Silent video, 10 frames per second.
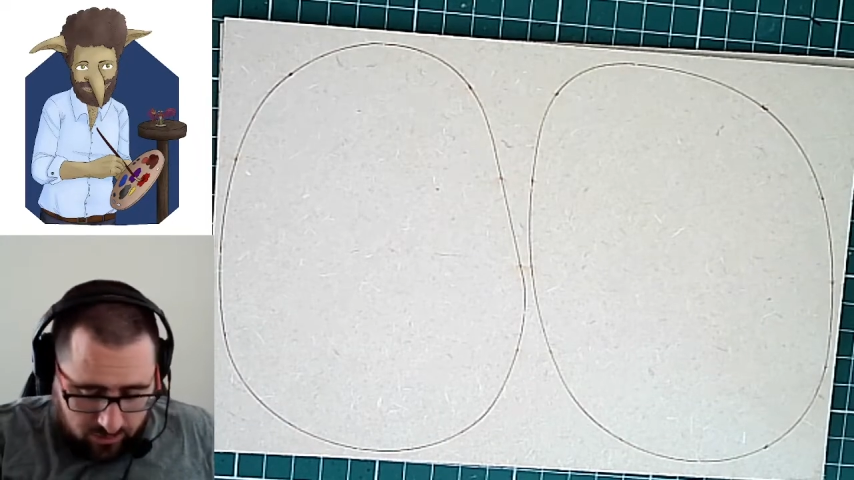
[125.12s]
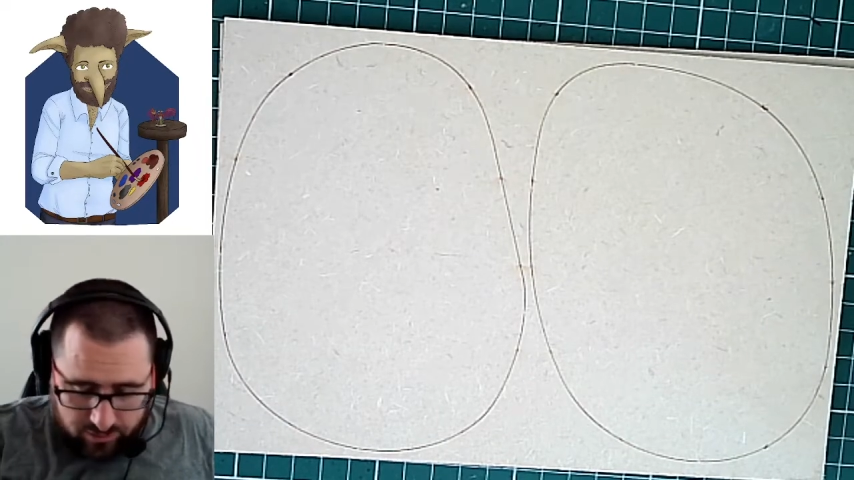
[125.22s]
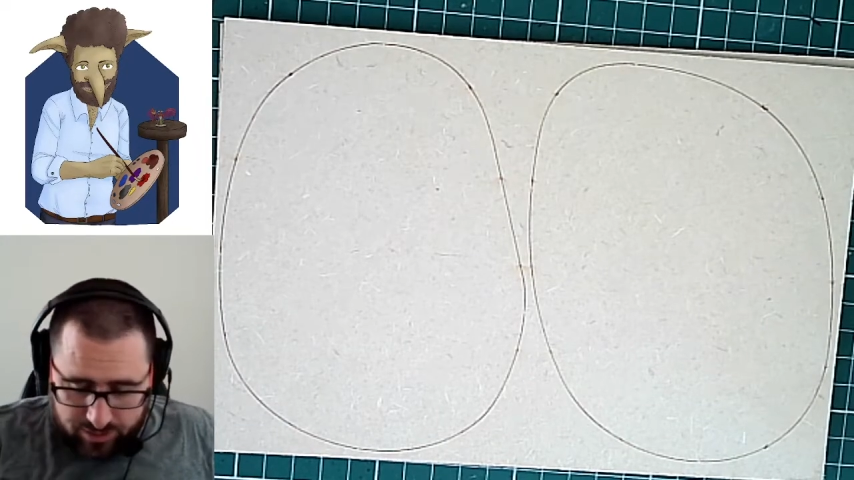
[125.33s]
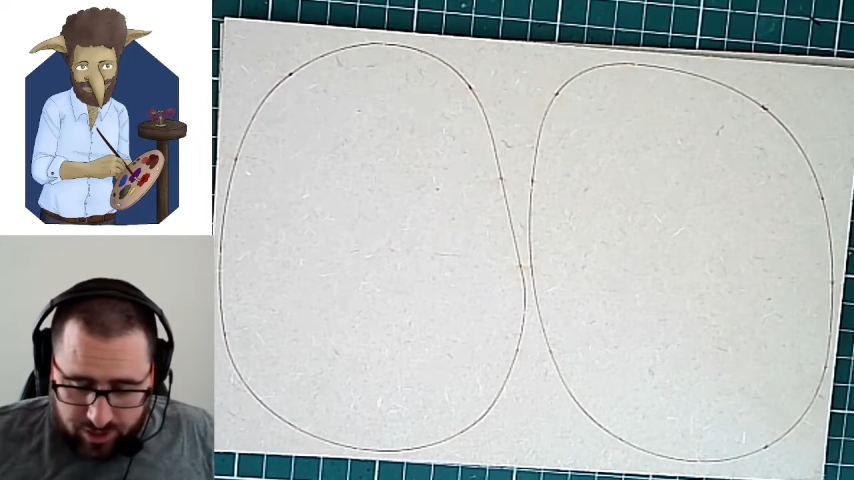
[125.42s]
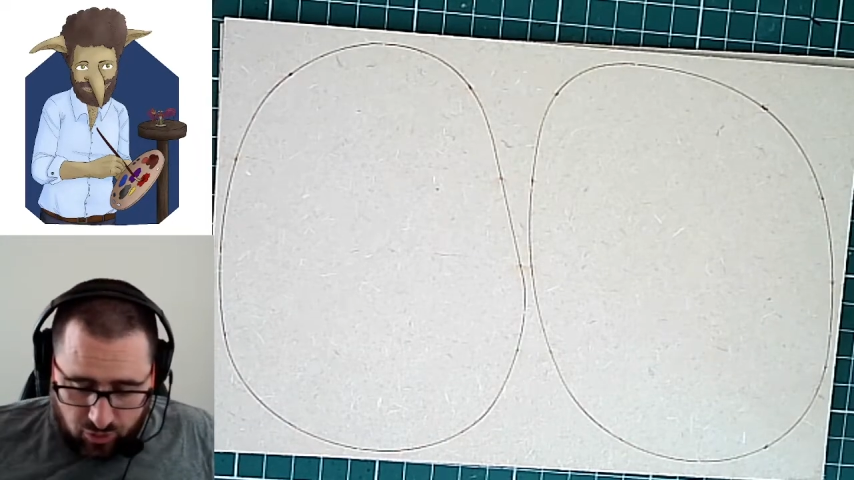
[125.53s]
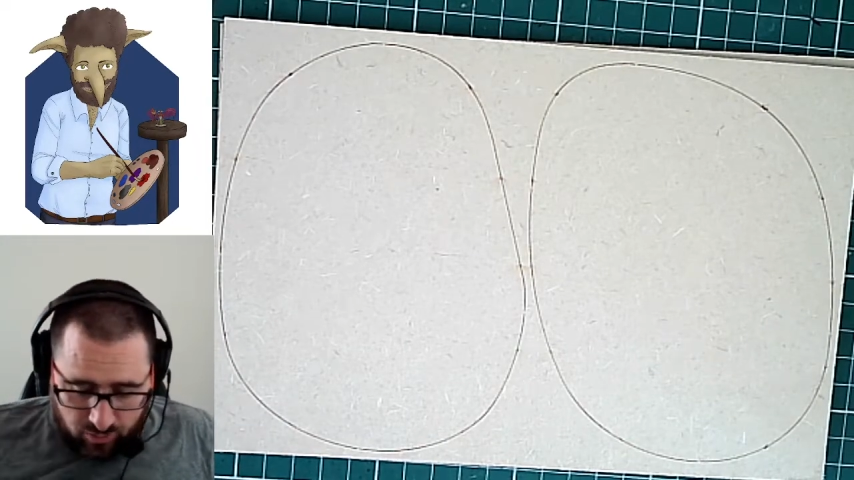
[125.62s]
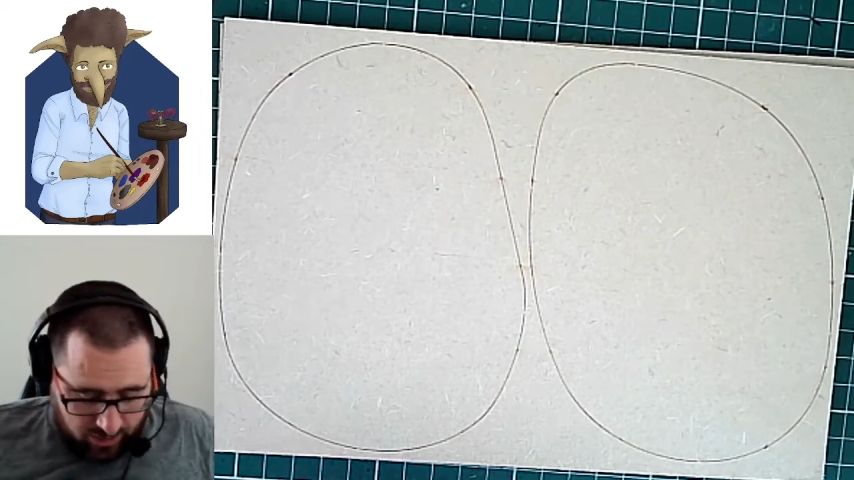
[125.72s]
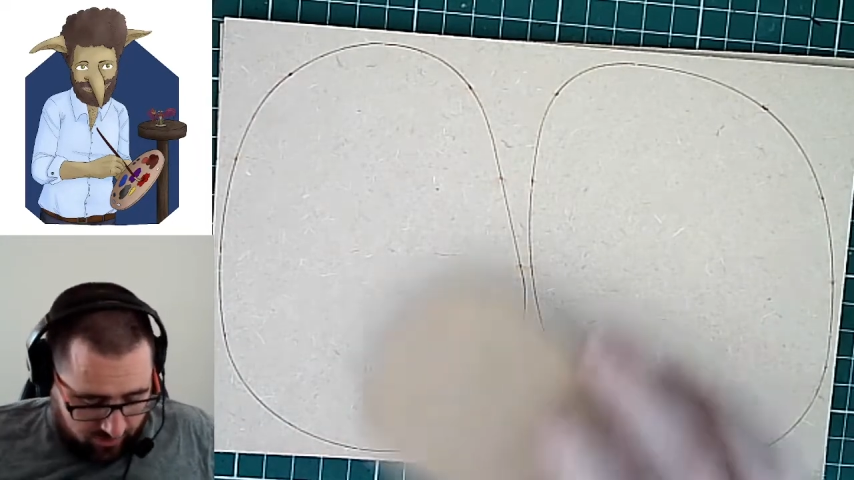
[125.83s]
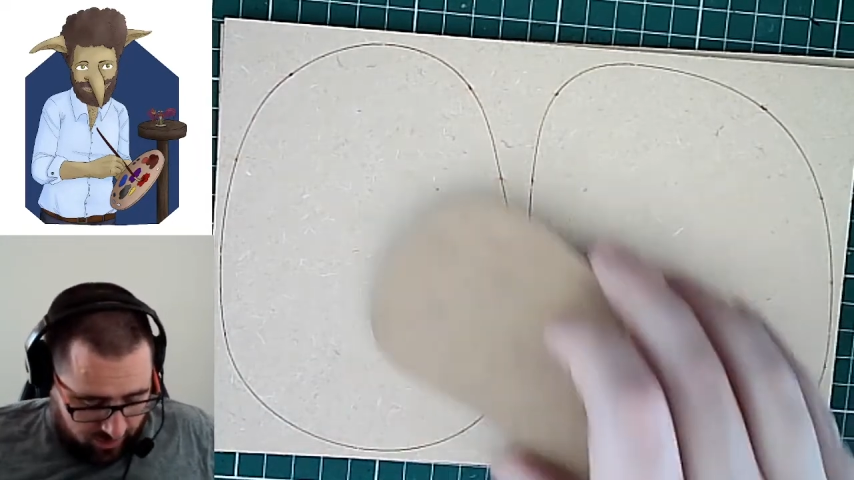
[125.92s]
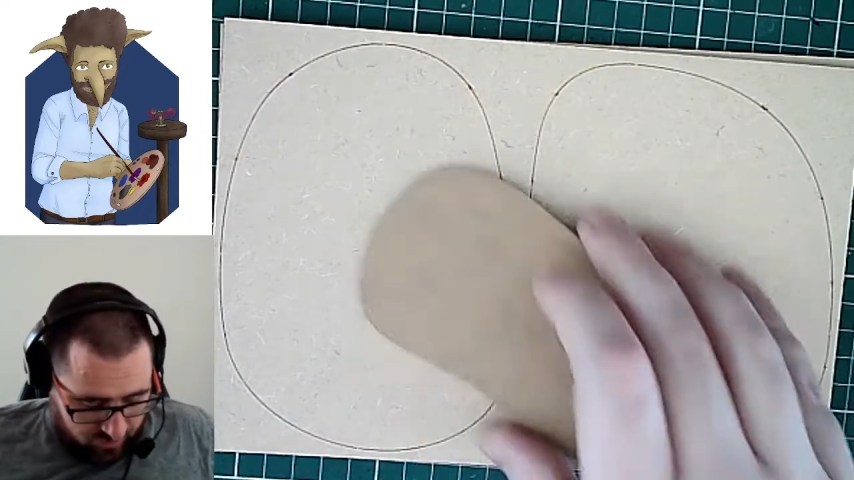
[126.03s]
so
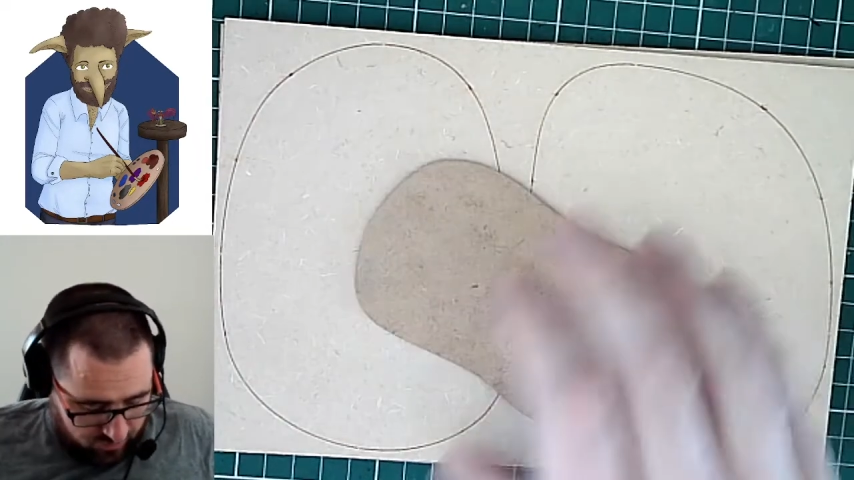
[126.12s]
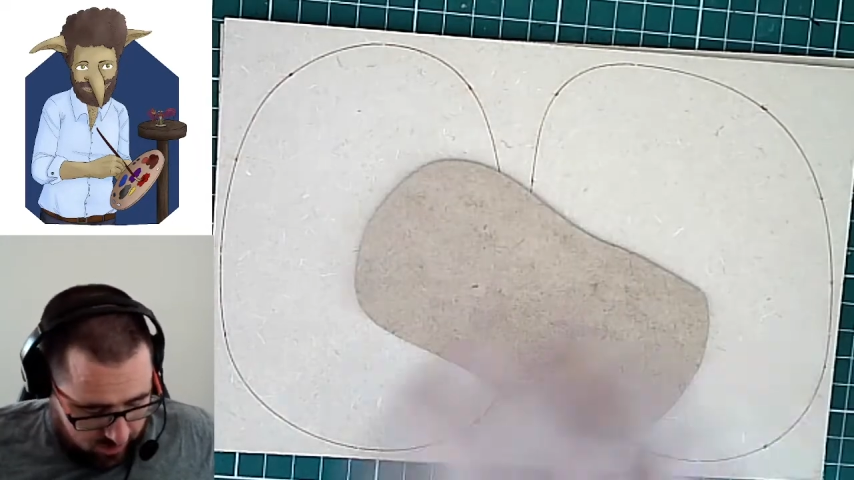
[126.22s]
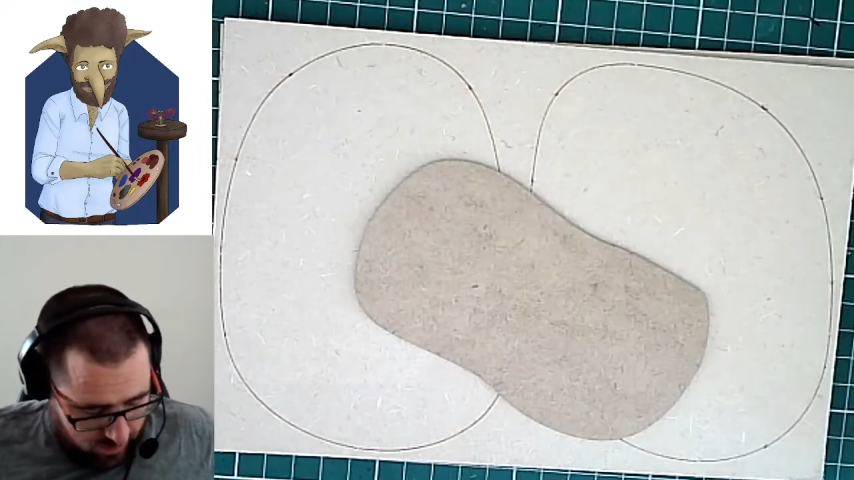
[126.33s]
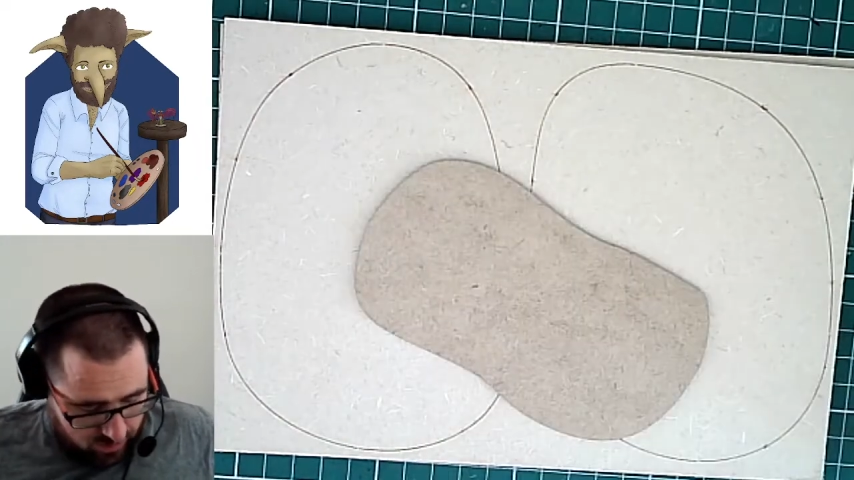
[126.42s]
many things from here.